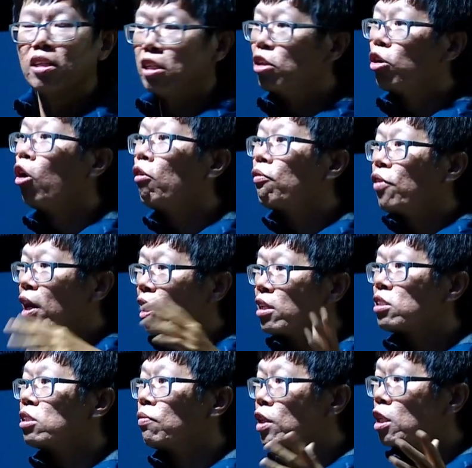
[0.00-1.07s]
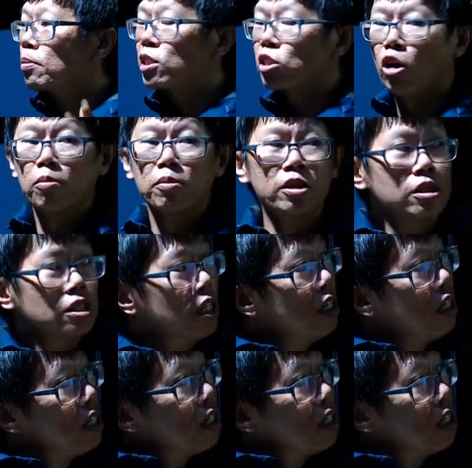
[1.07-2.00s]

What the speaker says: the North as the Vietnamese communists.